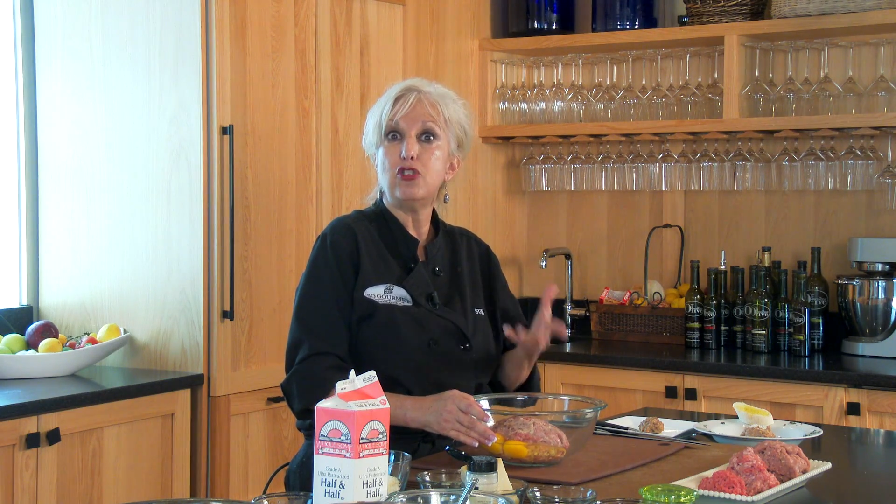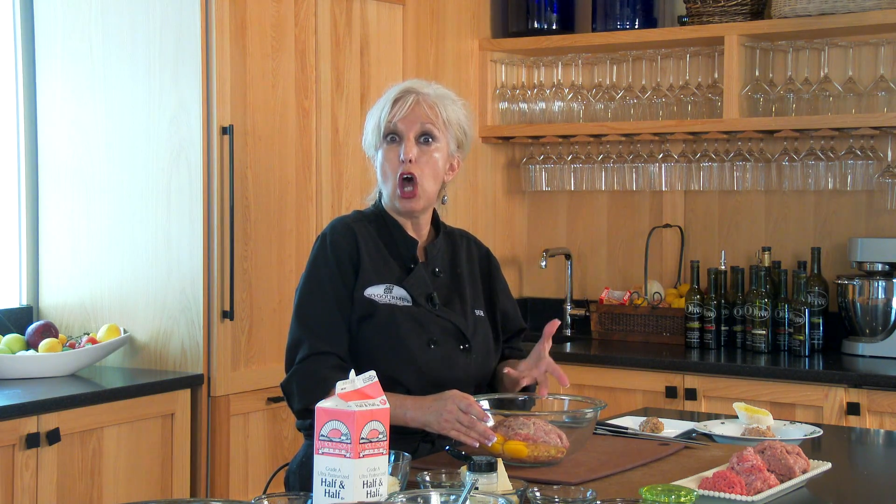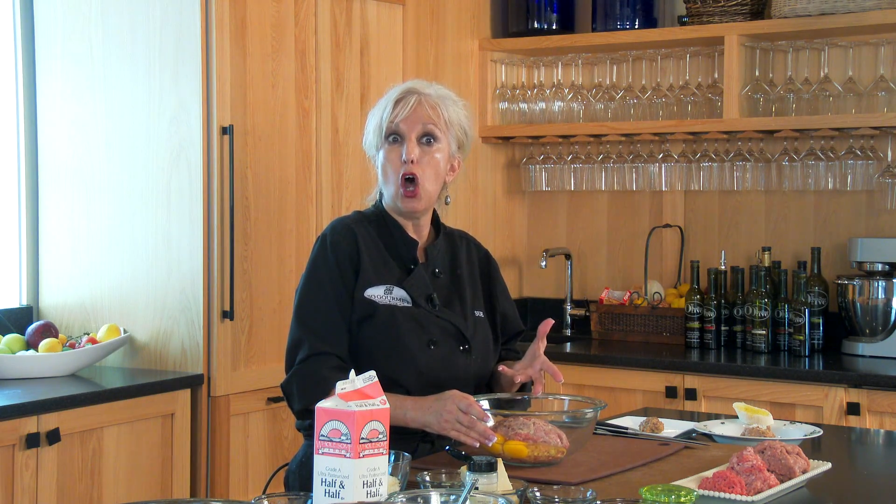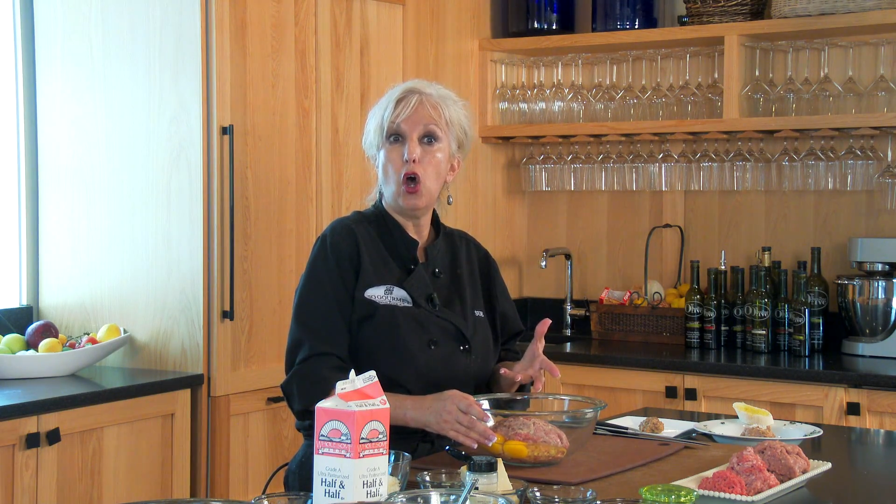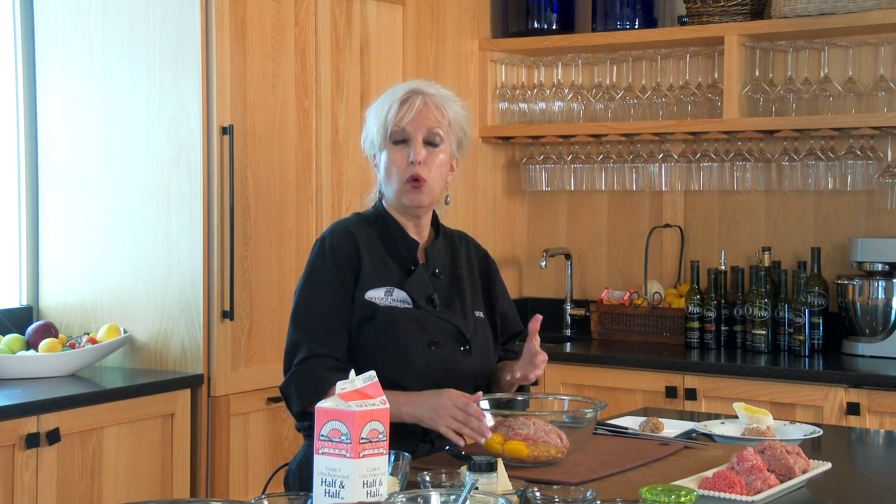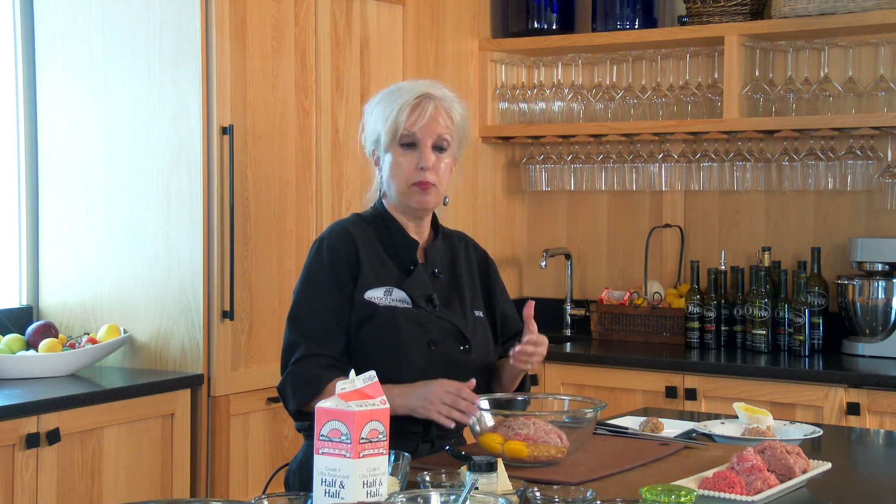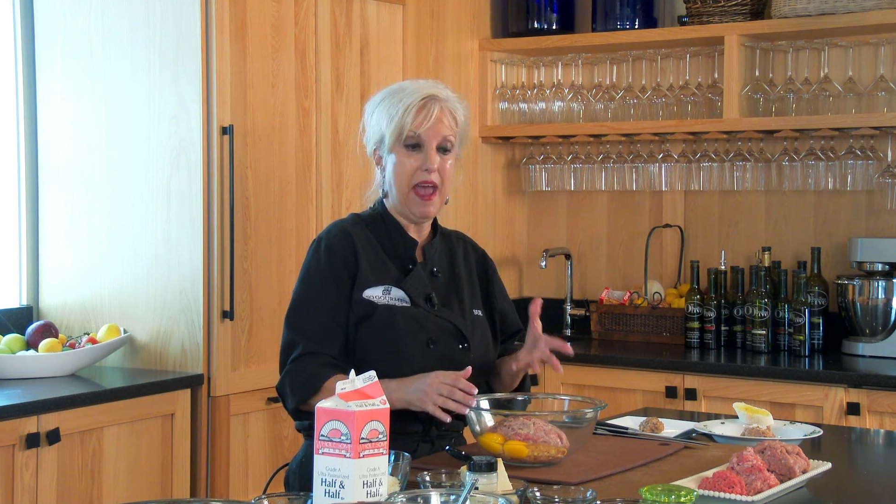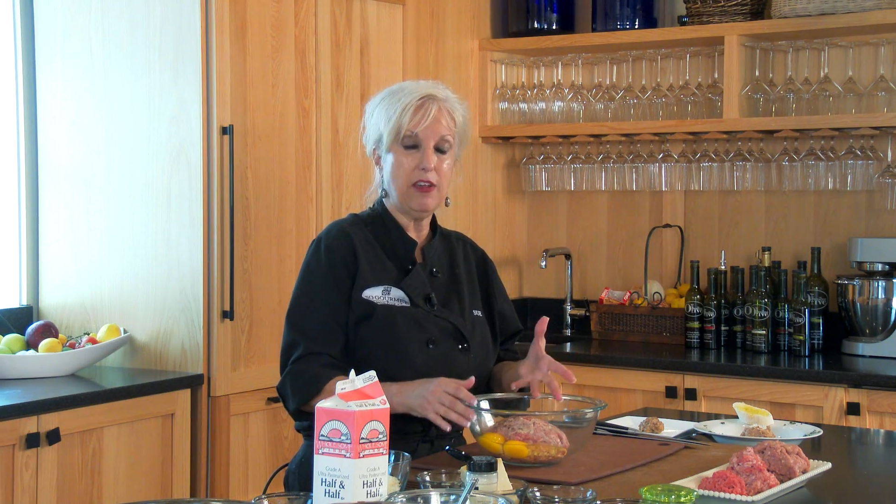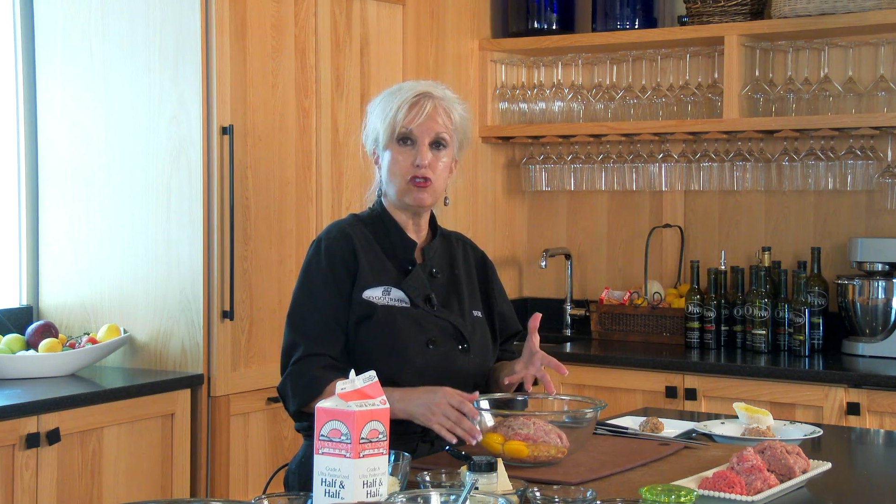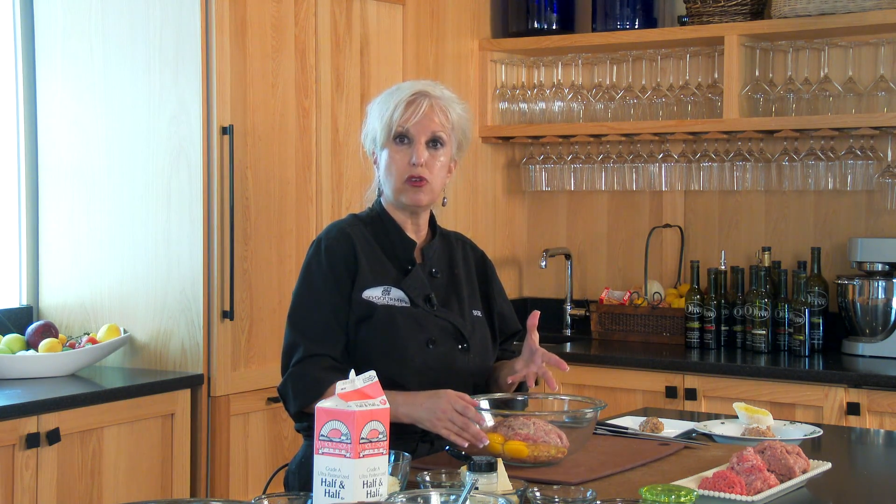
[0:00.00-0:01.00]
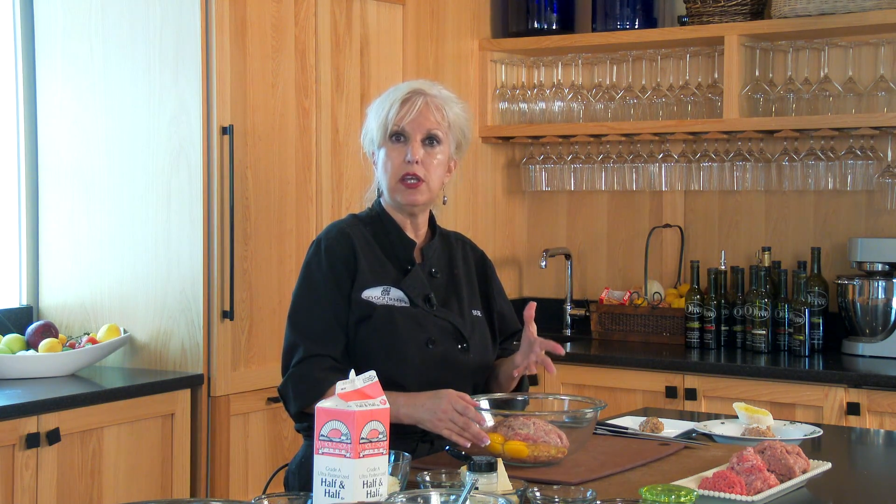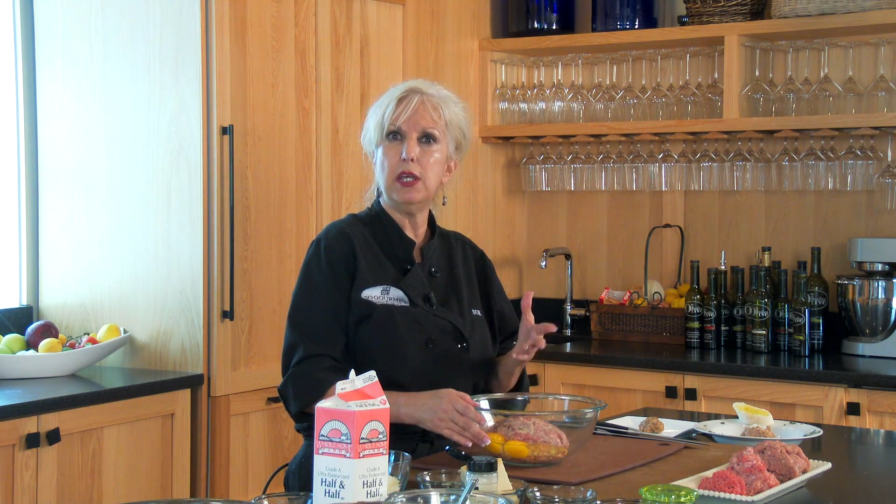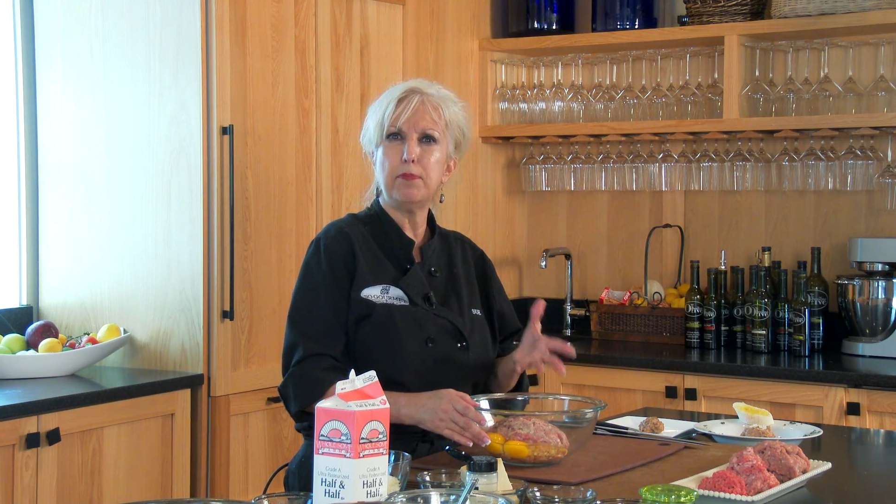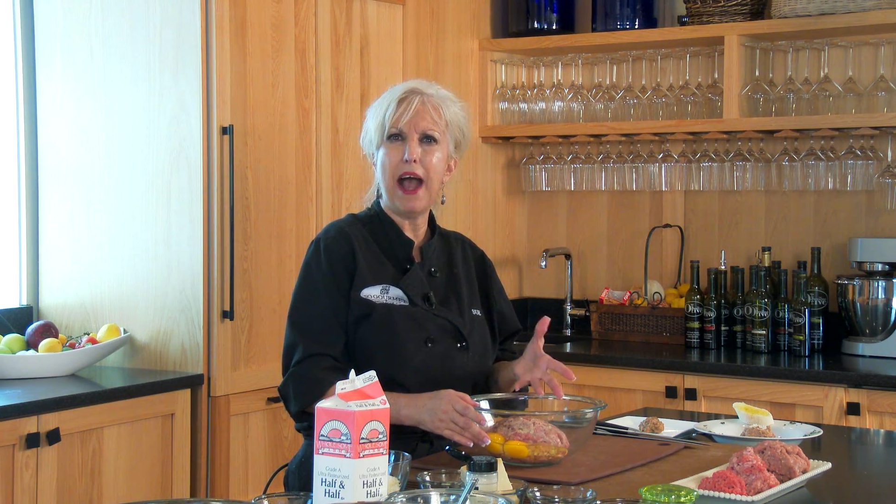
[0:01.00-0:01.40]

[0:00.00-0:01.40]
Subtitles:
dough, pastry,